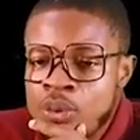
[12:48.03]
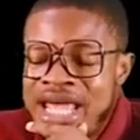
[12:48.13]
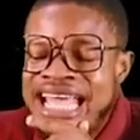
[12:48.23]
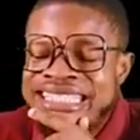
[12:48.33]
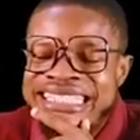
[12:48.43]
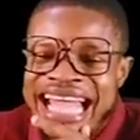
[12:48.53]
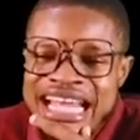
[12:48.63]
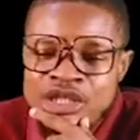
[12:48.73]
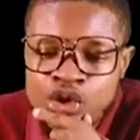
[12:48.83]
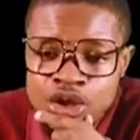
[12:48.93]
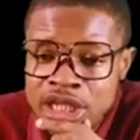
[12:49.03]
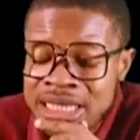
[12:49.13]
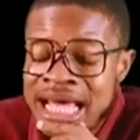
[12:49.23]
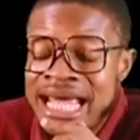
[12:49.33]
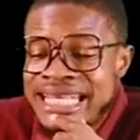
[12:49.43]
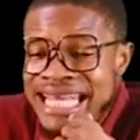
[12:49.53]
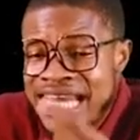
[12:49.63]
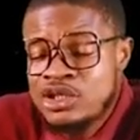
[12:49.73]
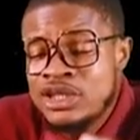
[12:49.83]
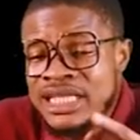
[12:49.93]
Where is nitrogen?
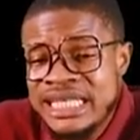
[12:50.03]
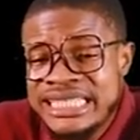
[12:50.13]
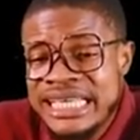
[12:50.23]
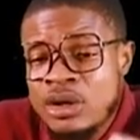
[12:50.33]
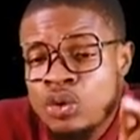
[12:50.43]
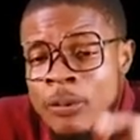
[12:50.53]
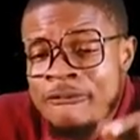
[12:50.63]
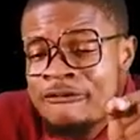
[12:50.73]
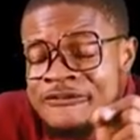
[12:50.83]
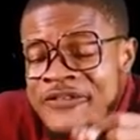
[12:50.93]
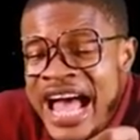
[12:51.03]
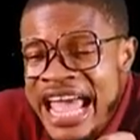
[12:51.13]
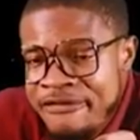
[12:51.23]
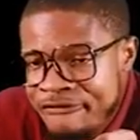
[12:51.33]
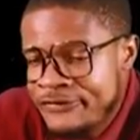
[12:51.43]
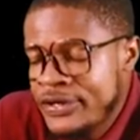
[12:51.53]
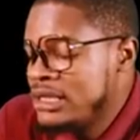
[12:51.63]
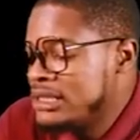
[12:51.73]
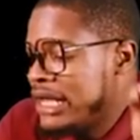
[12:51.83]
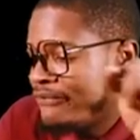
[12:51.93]
Nitrogen is in group five.
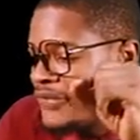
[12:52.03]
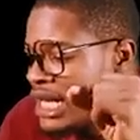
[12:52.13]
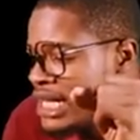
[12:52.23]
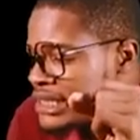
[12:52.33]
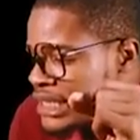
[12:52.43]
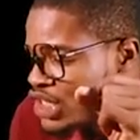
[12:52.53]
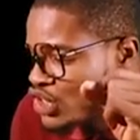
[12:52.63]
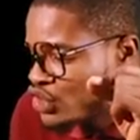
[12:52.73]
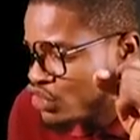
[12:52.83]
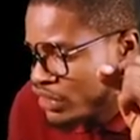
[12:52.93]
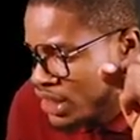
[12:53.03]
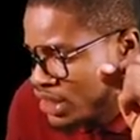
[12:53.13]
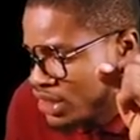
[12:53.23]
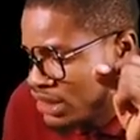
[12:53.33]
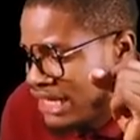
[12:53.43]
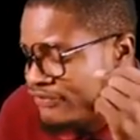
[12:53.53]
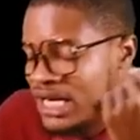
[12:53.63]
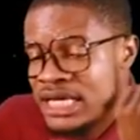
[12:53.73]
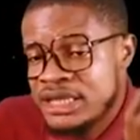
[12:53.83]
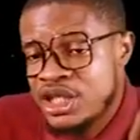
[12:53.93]
The valency is three. The
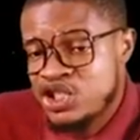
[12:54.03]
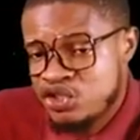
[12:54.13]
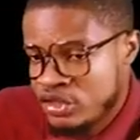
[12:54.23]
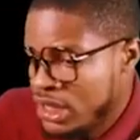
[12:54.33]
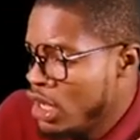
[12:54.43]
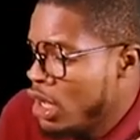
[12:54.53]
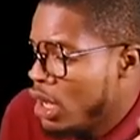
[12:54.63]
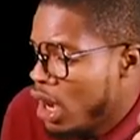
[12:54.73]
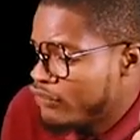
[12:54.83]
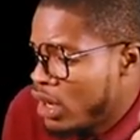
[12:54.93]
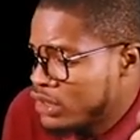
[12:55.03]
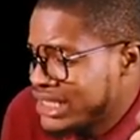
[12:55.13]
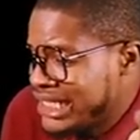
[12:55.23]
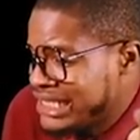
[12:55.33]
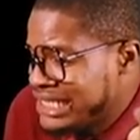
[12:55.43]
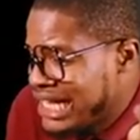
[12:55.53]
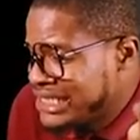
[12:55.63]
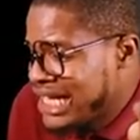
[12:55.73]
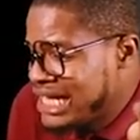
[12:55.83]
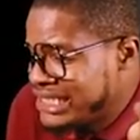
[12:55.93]
valency is three. Of course,
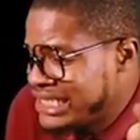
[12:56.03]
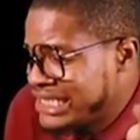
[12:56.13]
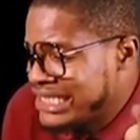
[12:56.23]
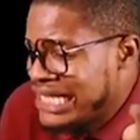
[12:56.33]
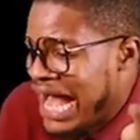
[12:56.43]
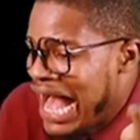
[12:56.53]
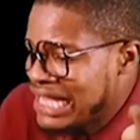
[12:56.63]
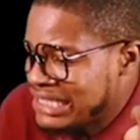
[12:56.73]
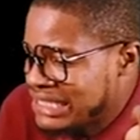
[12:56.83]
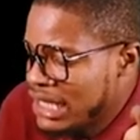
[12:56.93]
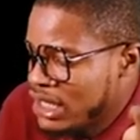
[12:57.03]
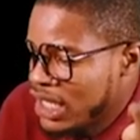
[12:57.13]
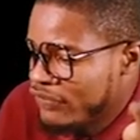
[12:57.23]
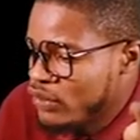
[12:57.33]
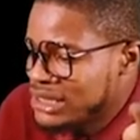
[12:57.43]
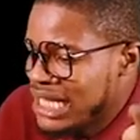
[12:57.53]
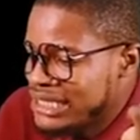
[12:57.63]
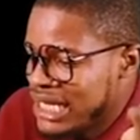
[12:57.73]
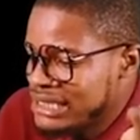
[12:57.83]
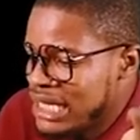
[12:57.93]
interchange these guys. If you
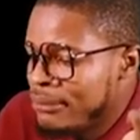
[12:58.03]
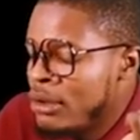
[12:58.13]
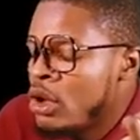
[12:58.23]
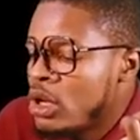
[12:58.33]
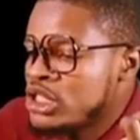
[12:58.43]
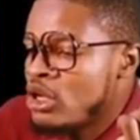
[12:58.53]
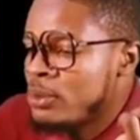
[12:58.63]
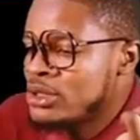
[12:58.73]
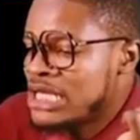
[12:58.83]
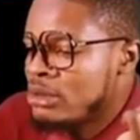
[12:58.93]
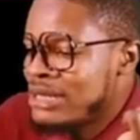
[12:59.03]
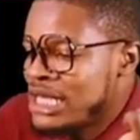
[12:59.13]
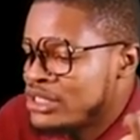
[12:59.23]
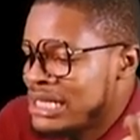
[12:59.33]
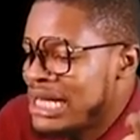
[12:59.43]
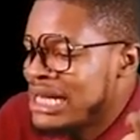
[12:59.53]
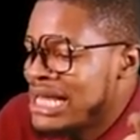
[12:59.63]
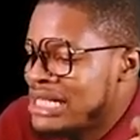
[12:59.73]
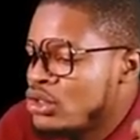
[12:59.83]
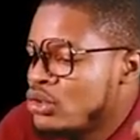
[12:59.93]
interchange them, what is your potassium nitride?
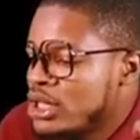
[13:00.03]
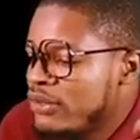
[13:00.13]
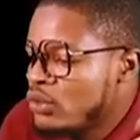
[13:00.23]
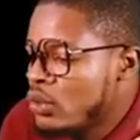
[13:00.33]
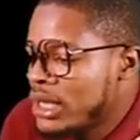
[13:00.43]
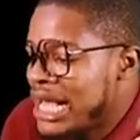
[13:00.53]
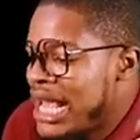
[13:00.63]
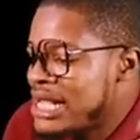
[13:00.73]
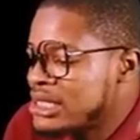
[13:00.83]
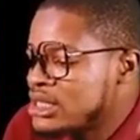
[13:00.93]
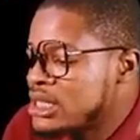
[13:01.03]
That's going to give you K